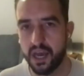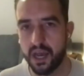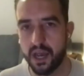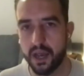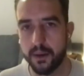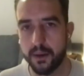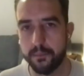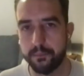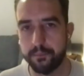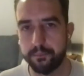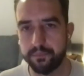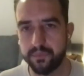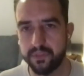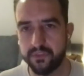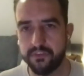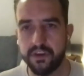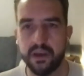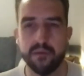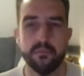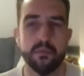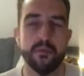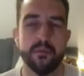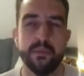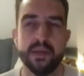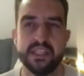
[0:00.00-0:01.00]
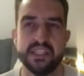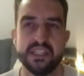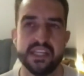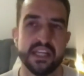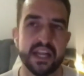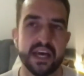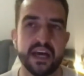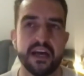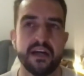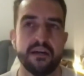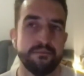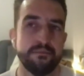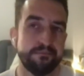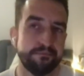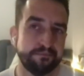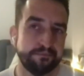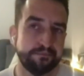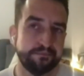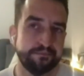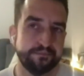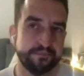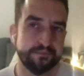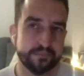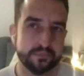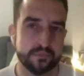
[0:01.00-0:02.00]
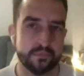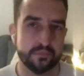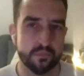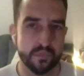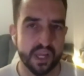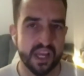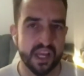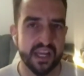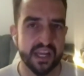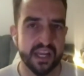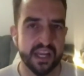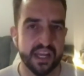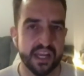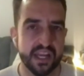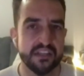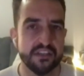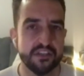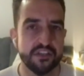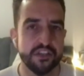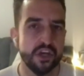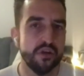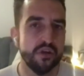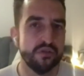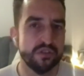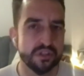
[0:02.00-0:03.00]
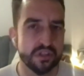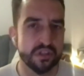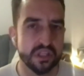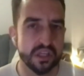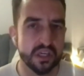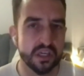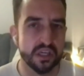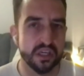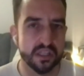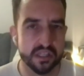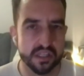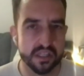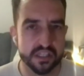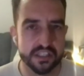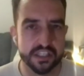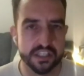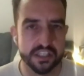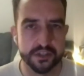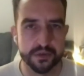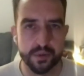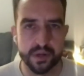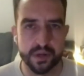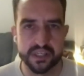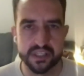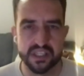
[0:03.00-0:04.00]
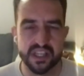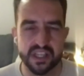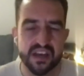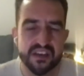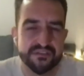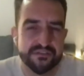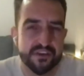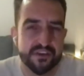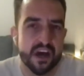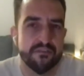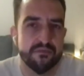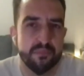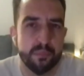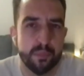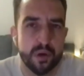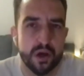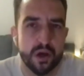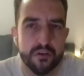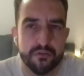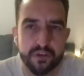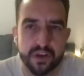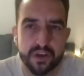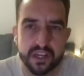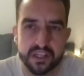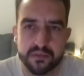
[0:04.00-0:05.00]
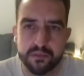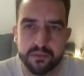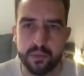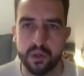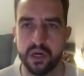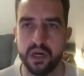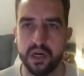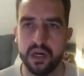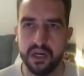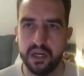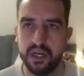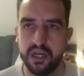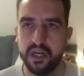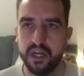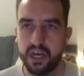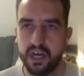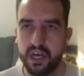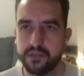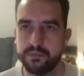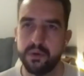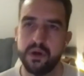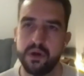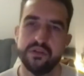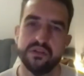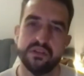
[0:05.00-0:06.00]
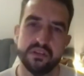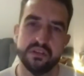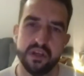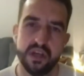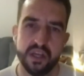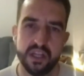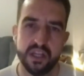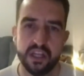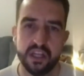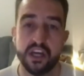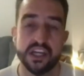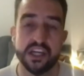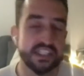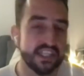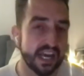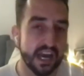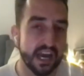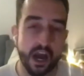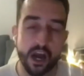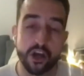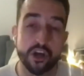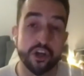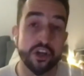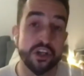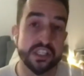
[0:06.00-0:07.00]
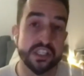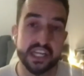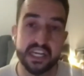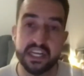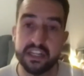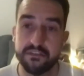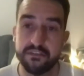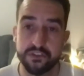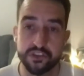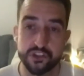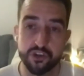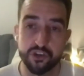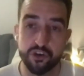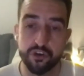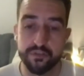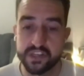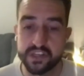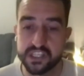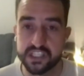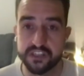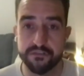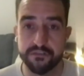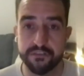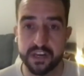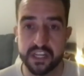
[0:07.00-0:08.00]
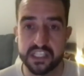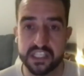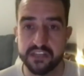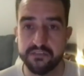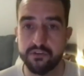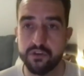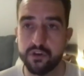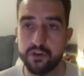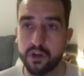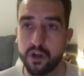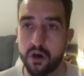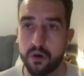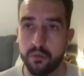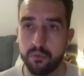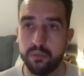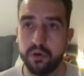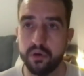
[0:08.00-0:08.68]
For him admitting that, it shows you the situation there. It's far from perfect, but I suppose, like I say, I couldn't tell you for sure if it's definitive or not.